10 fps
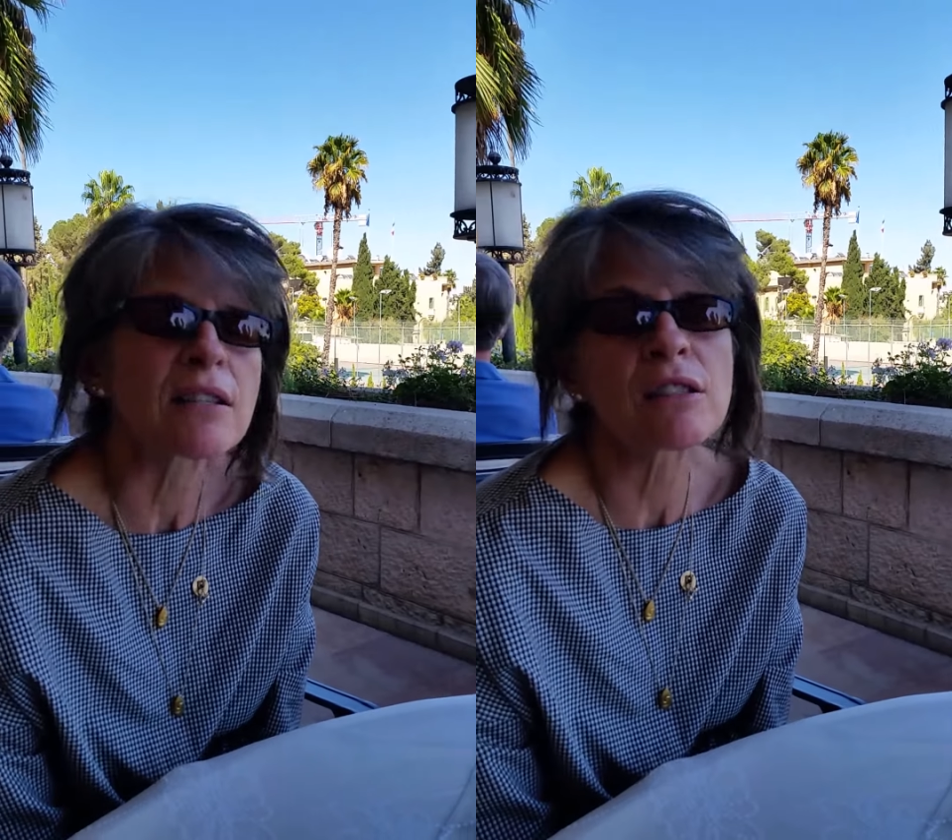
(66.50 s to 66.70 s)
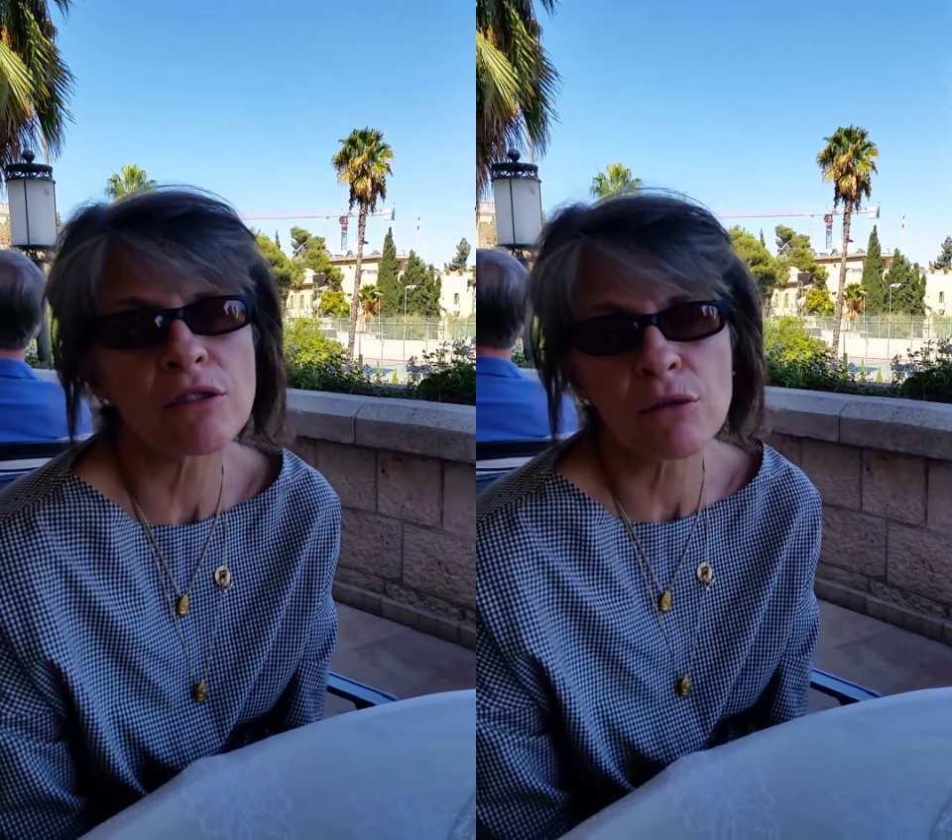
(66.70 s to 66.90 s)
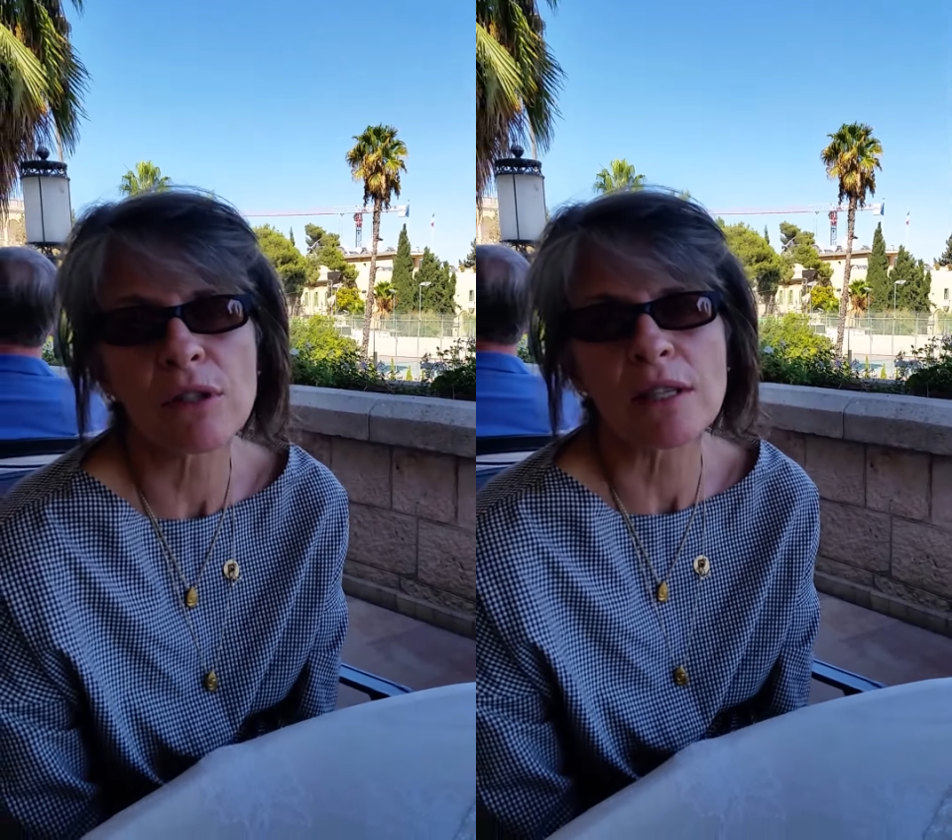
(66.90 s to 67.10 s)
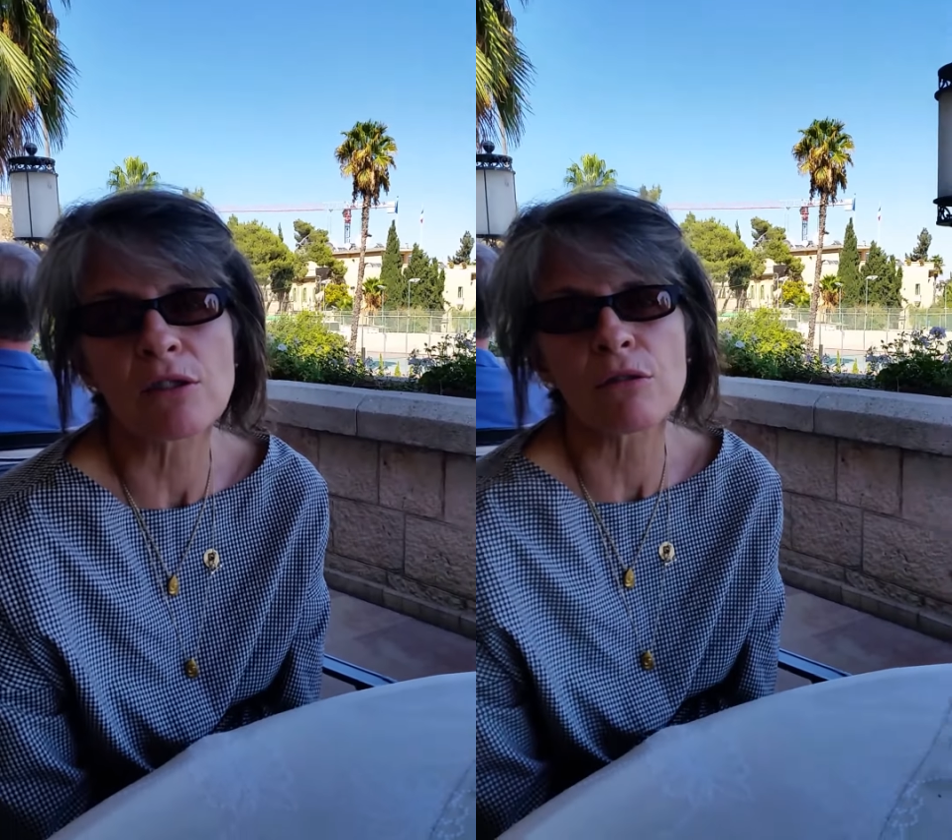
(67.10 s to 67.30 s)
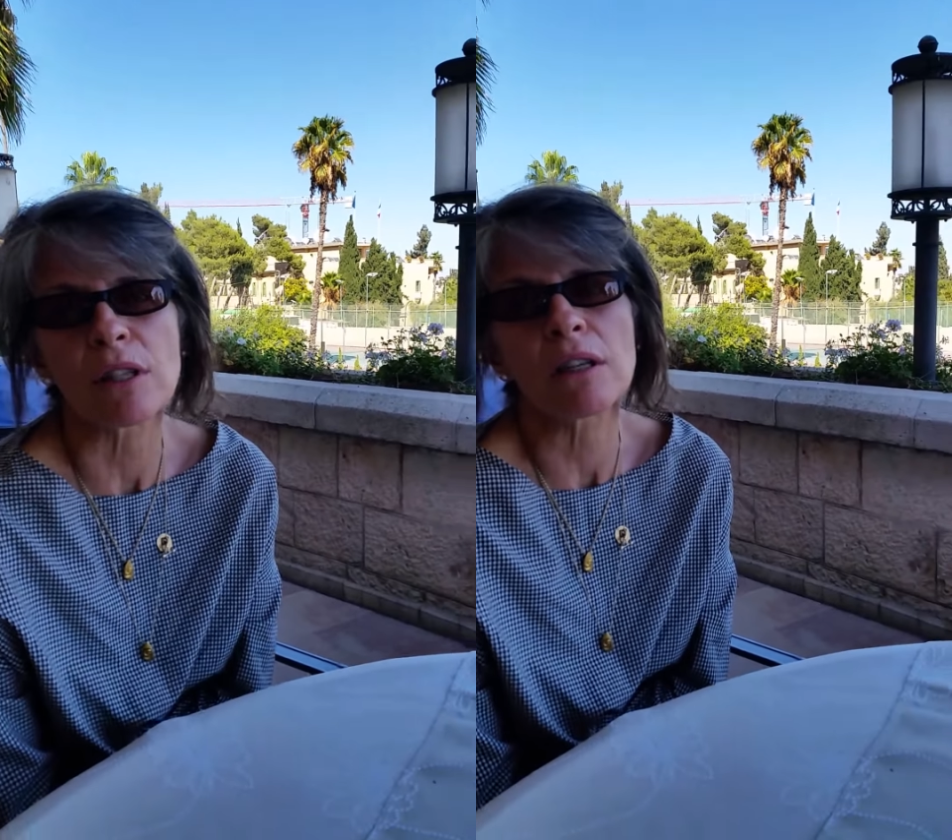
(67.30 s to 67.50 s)
as soon
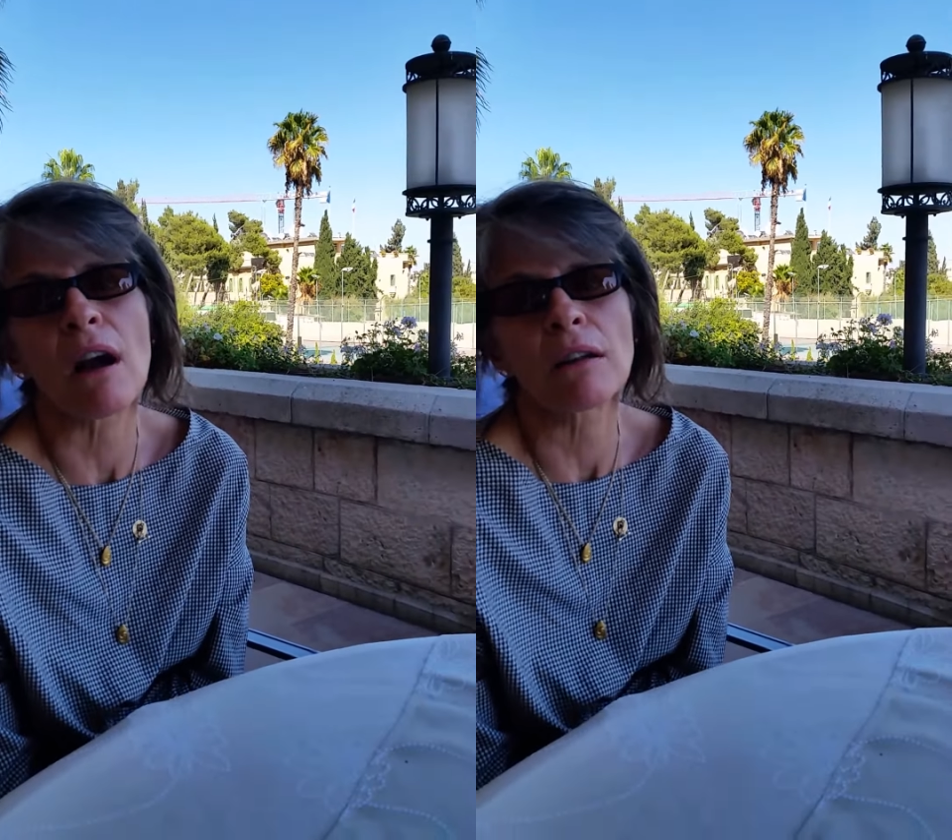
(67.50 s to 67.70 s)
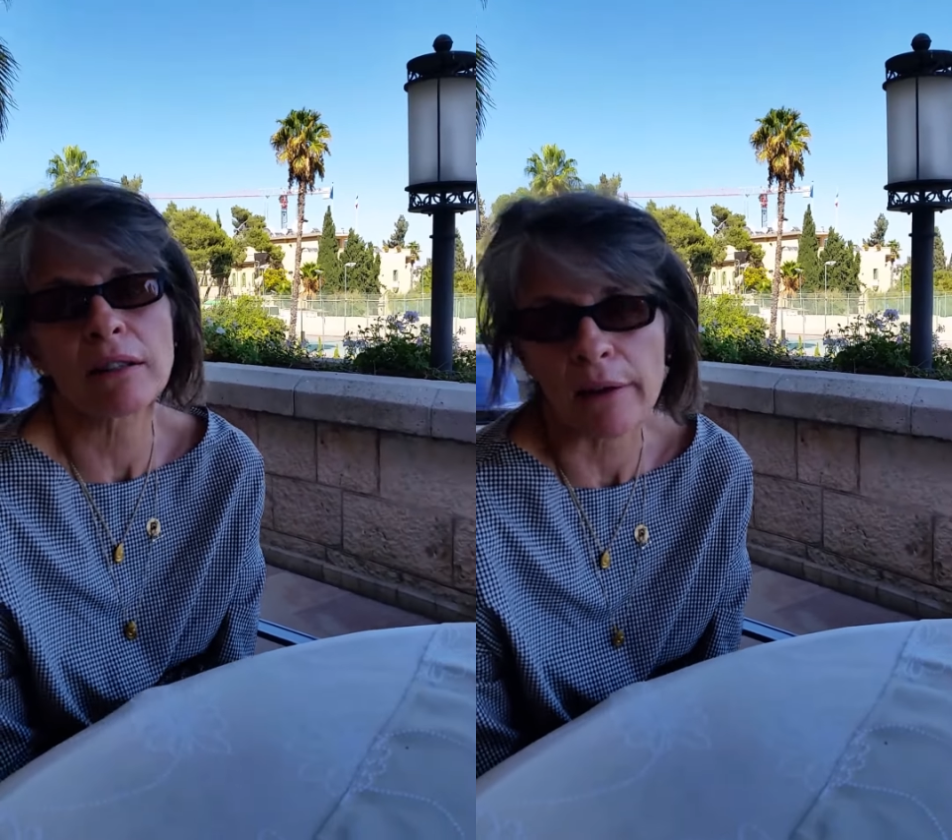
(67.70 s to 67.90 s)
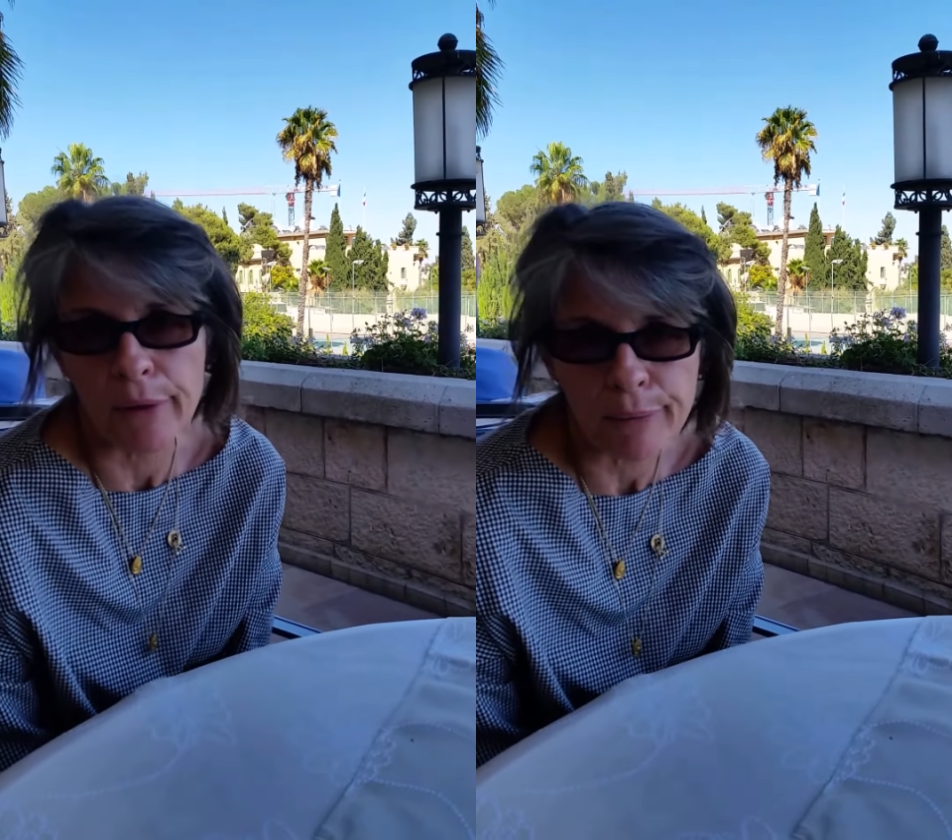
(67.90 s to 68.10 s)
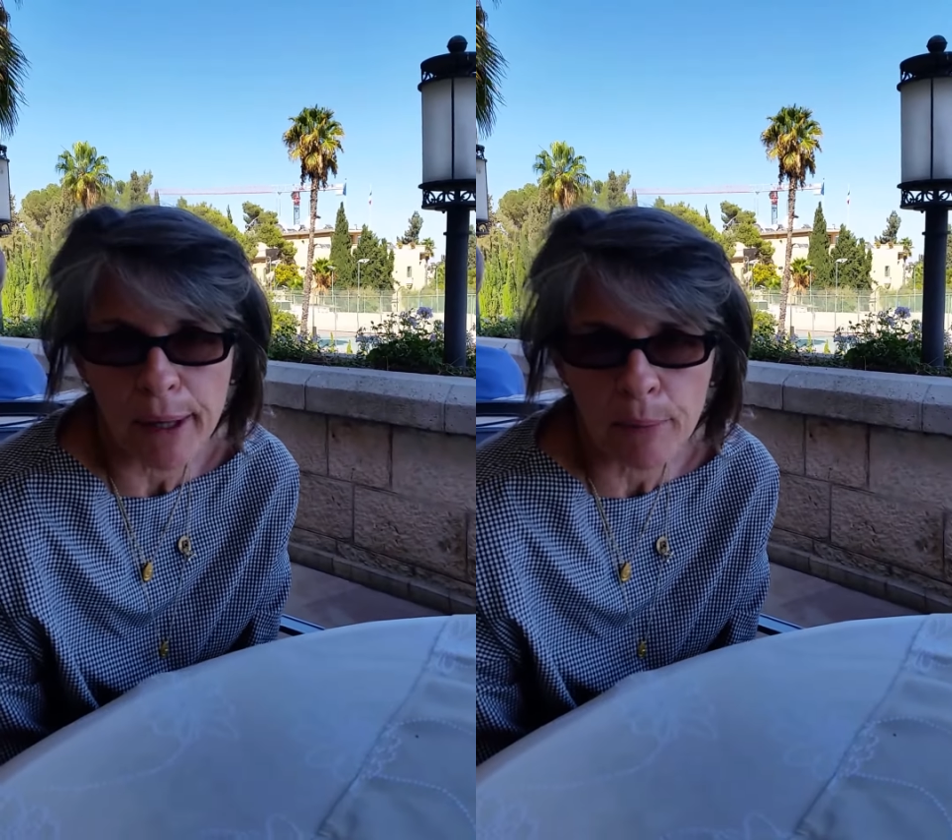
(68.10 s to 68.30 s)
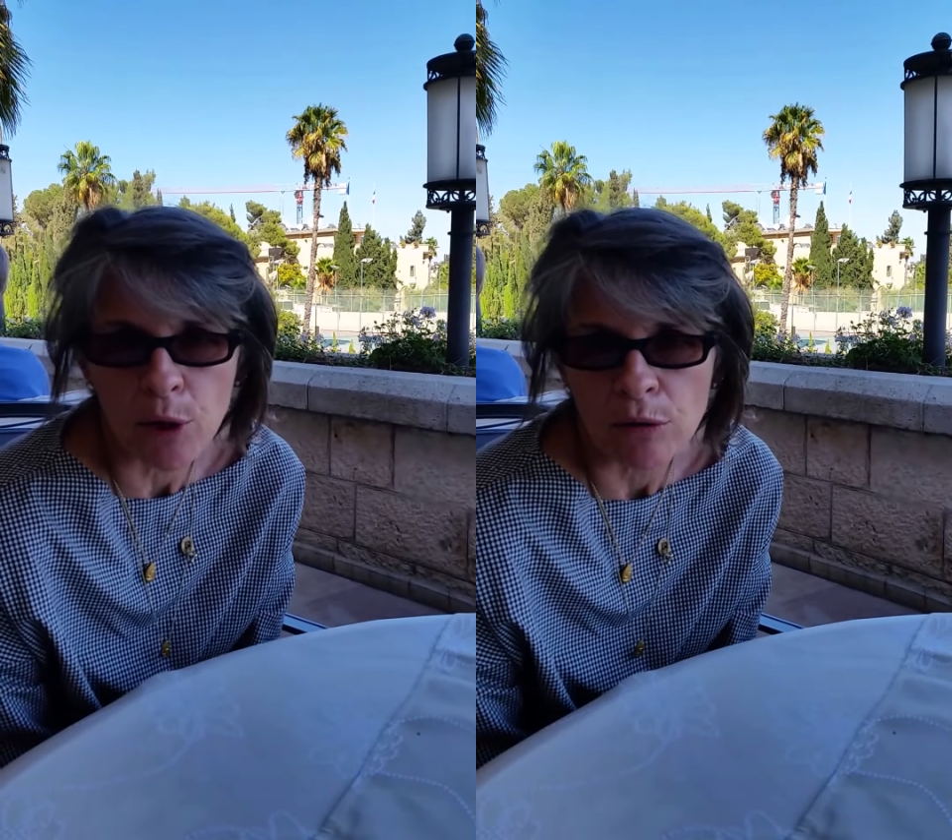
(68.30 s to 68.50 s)
as you're in contact with
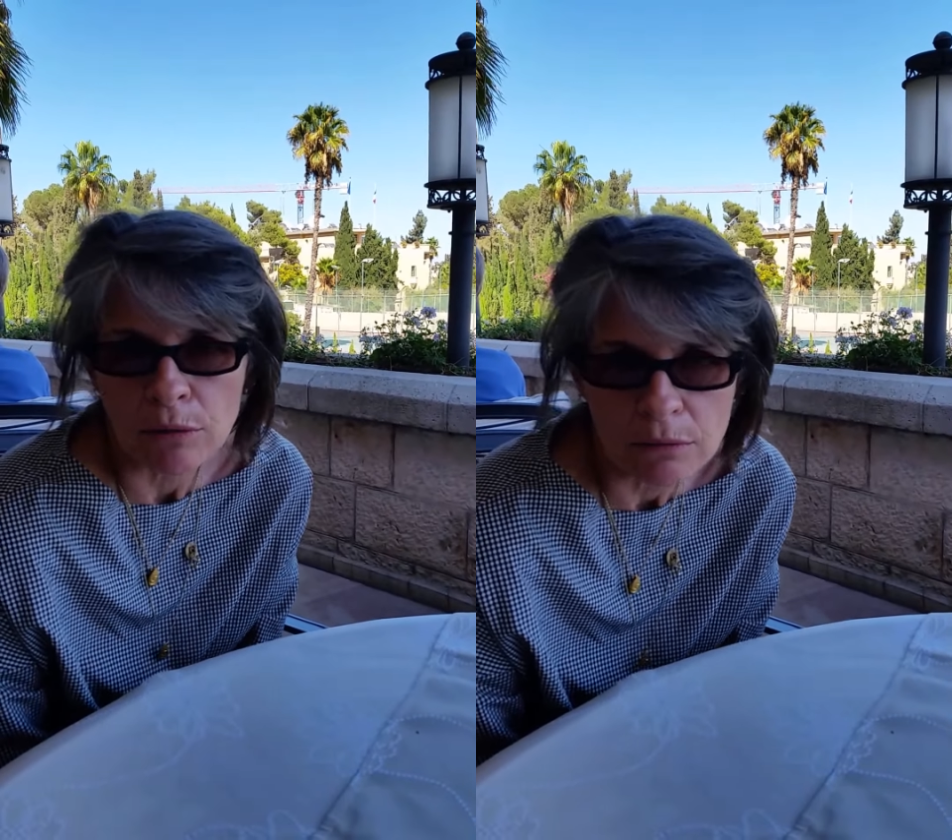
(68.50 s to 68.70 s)
people.